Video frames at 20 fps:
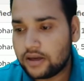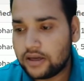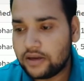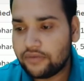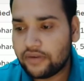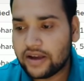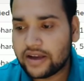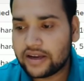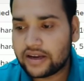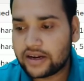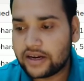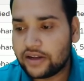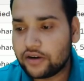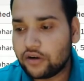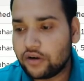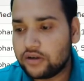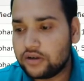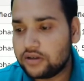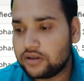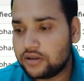If I click
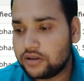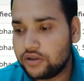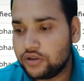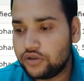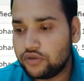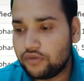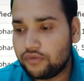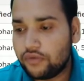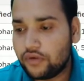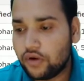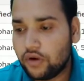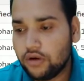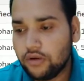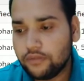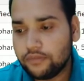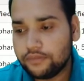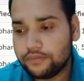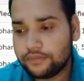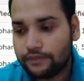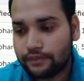on new
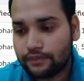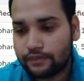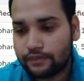flow,